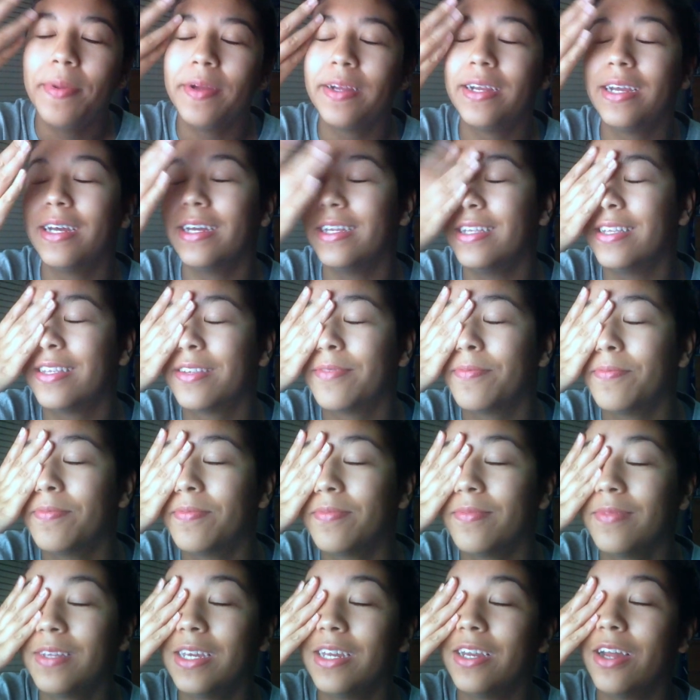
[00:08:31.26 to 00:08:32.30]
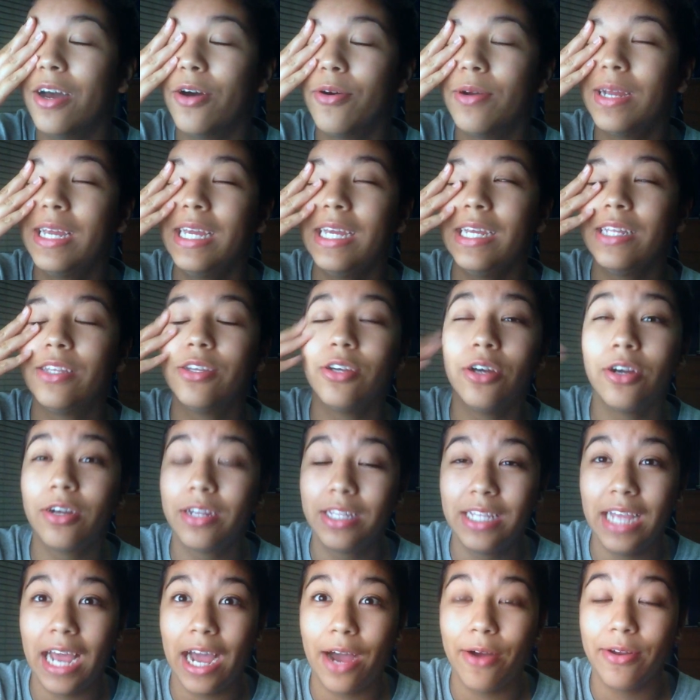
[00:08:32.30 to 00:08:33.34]
because, you know, he
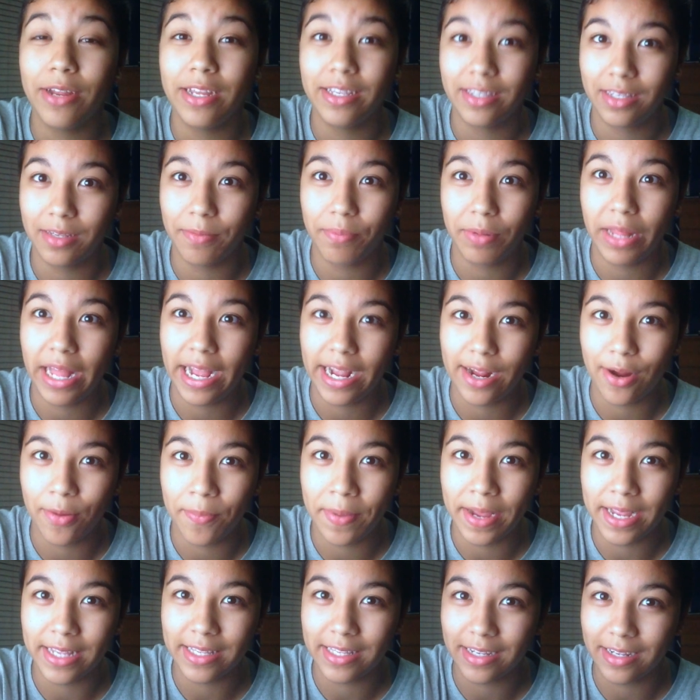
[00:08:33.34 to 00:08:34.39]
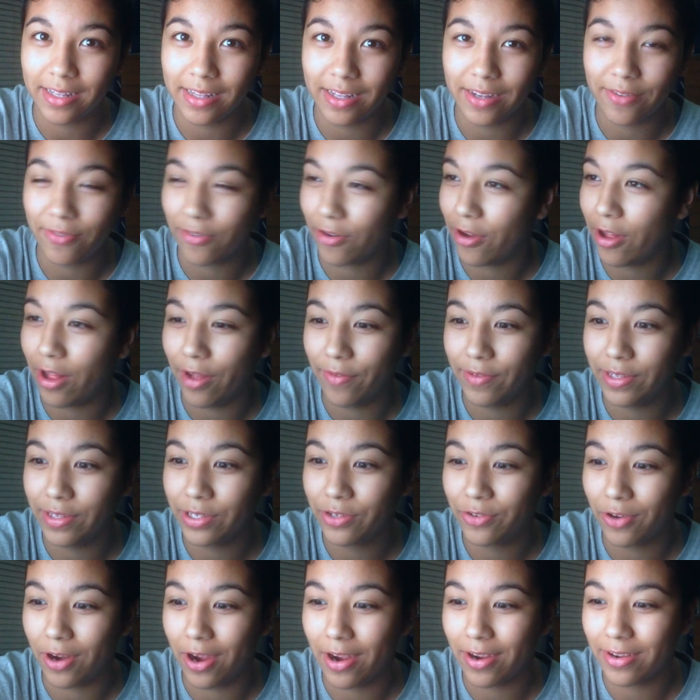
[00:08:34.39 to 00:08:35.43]
took down his supplier basically for all of his
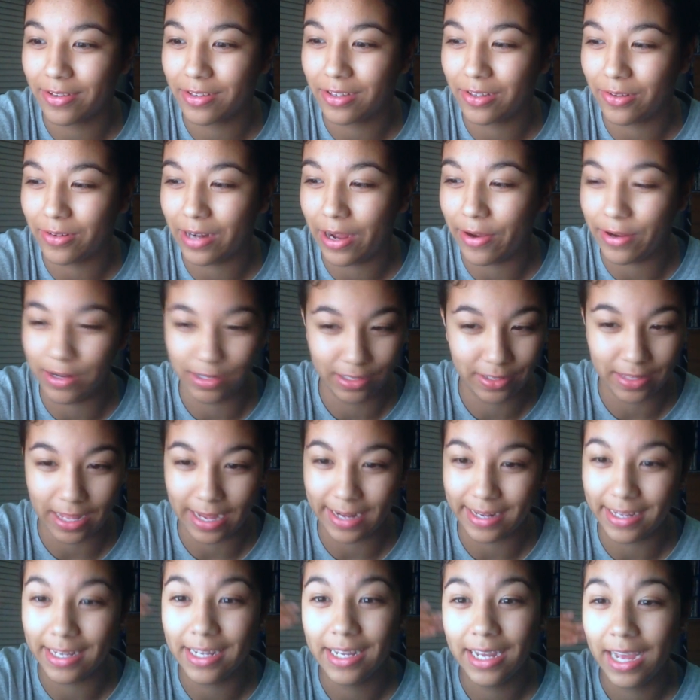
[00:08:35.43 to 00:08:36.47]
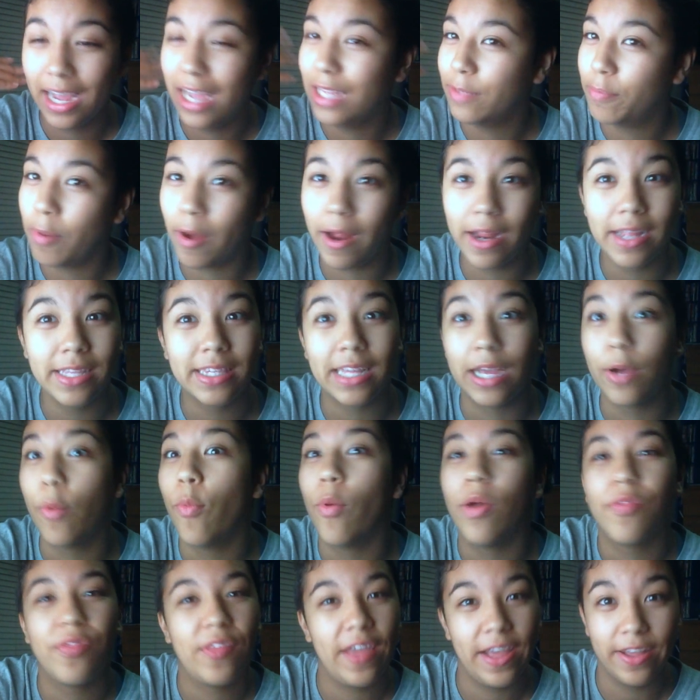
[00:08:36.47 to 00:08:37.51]
drugs. So now he's like, his body's like,
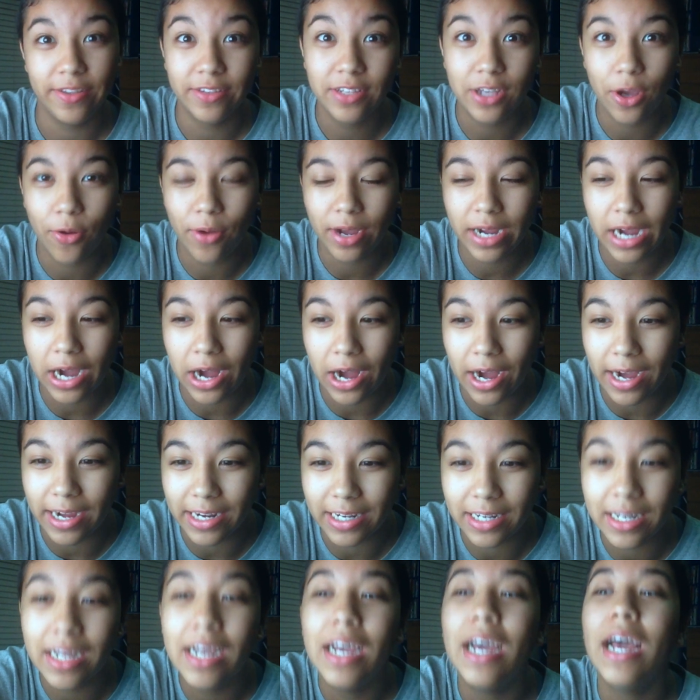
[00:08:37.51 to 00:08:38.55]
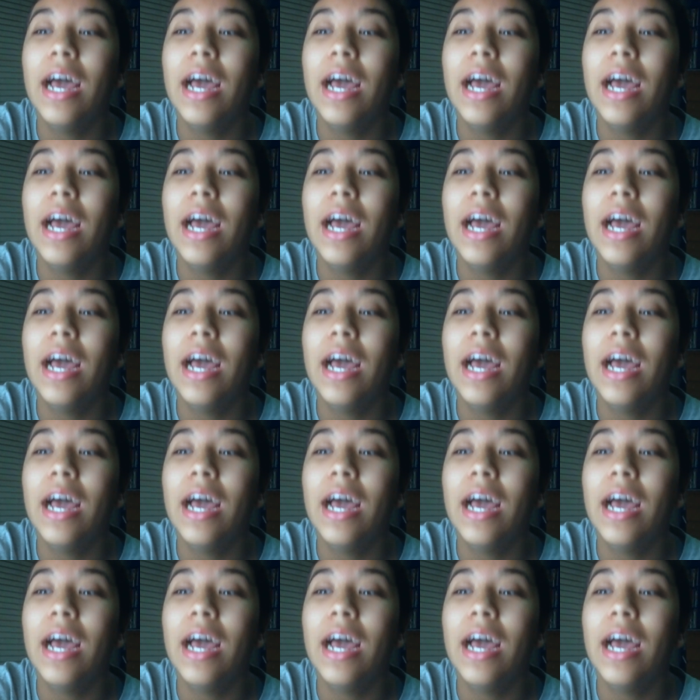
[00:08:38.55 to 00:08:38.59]
what the hell's going on?